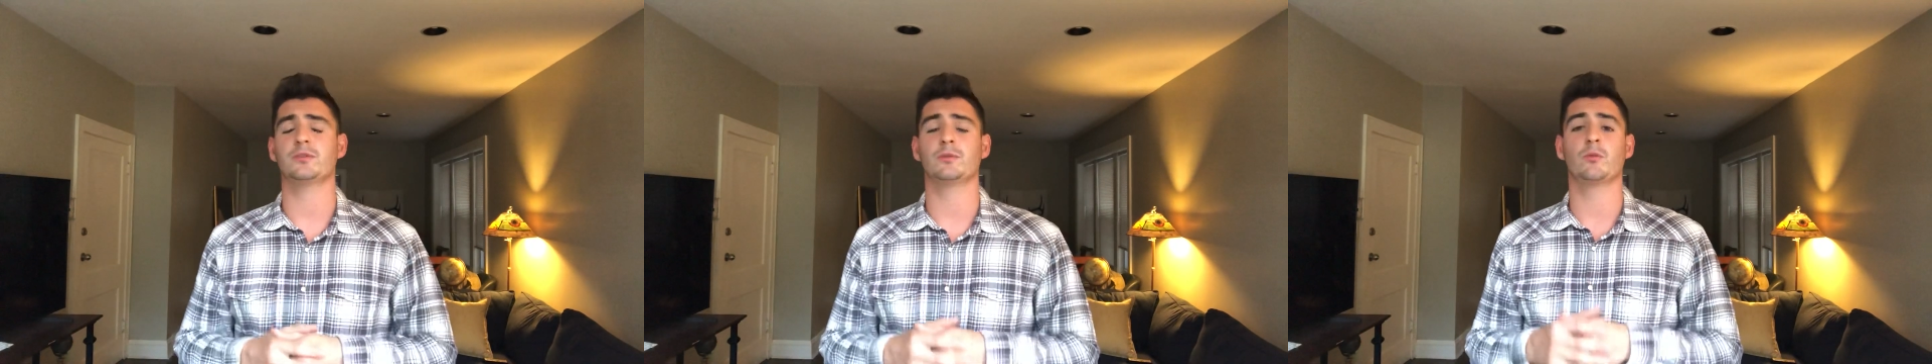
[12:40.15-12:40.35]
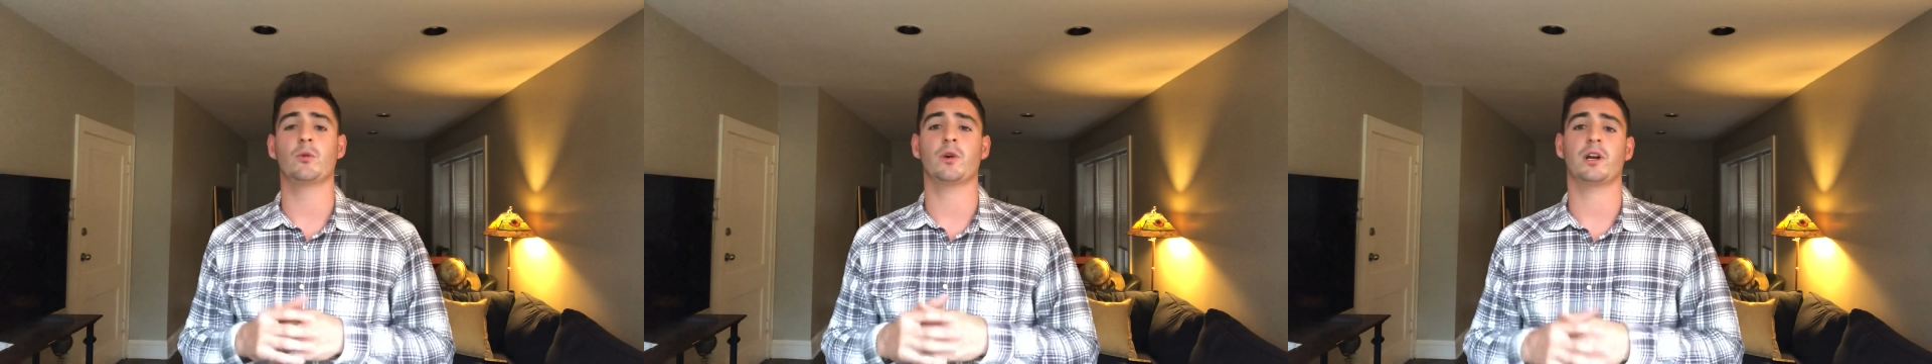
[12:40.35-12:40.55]

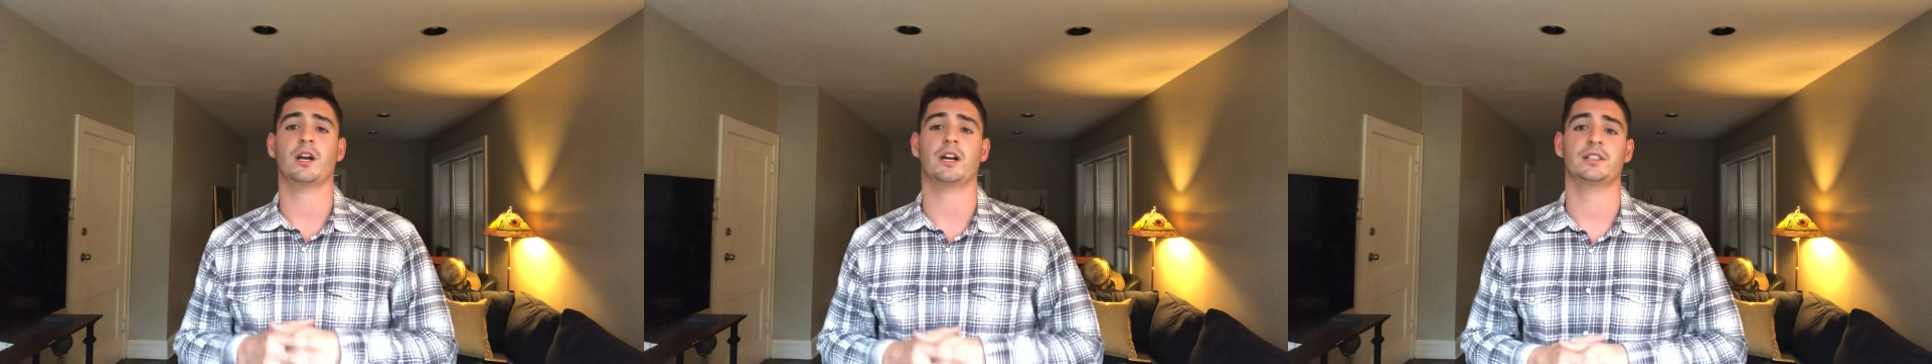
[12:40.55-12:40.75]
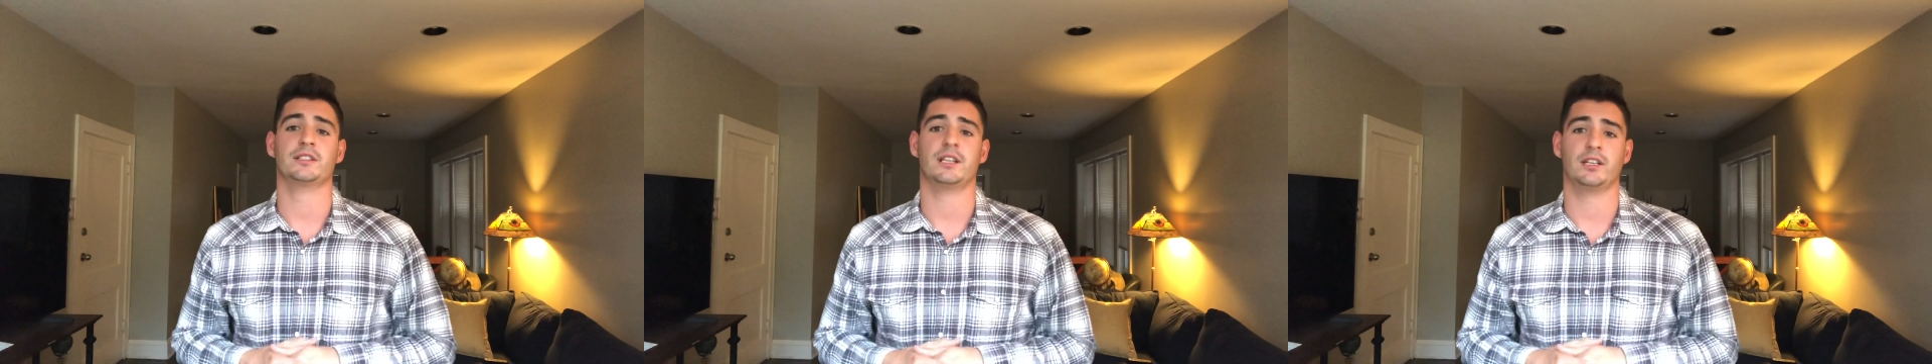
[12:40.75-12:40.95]
for more
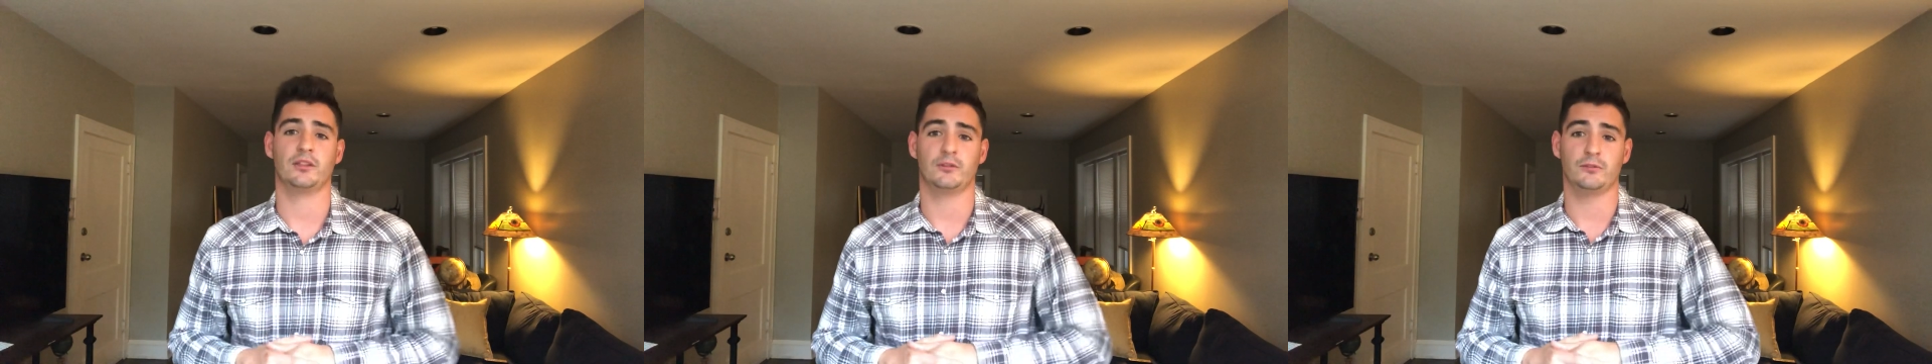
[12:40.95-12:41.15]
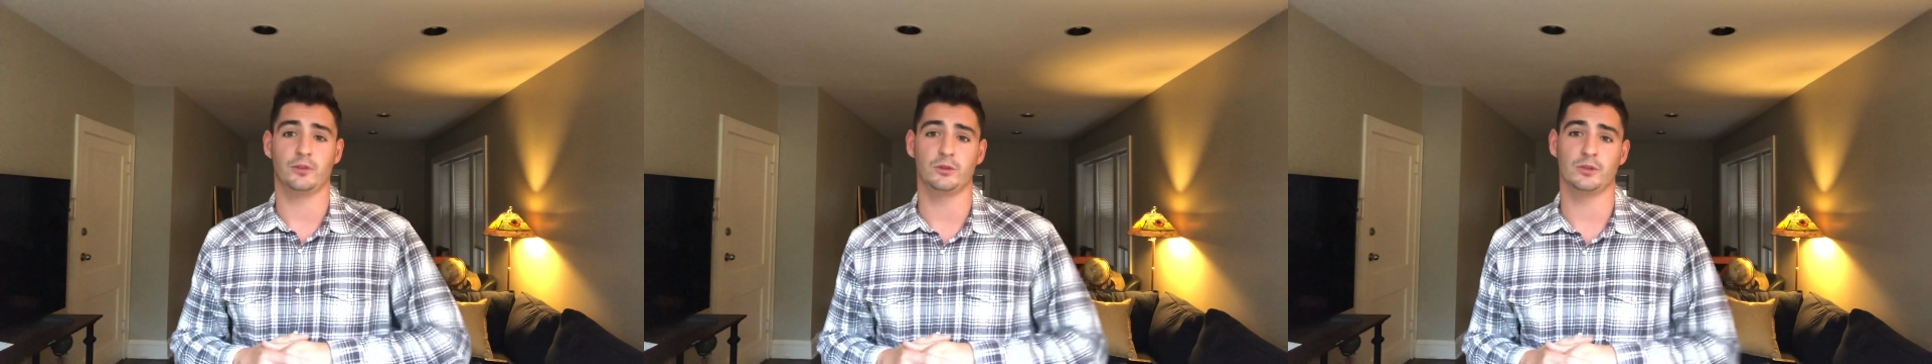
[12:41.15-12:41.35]
content
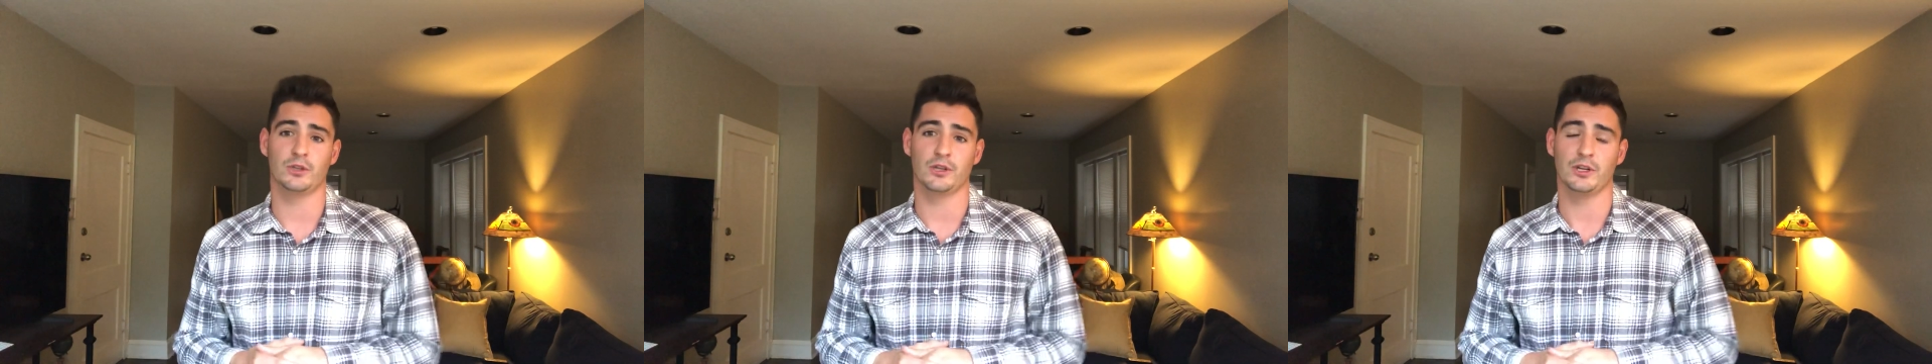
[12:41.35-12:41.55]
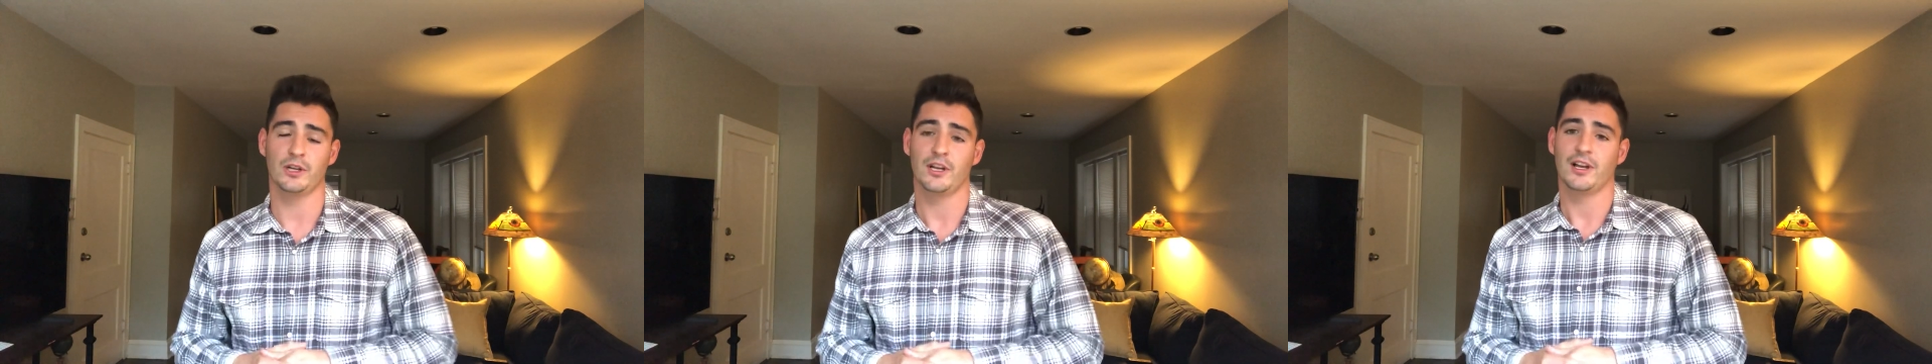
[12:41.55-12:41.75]
in the
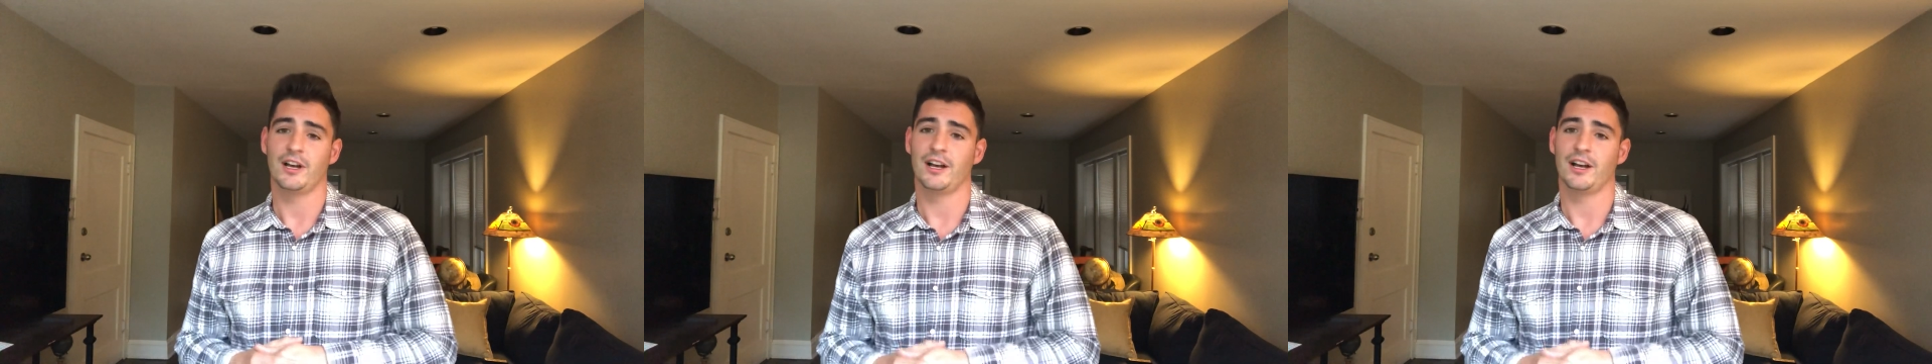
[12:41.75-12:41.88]
future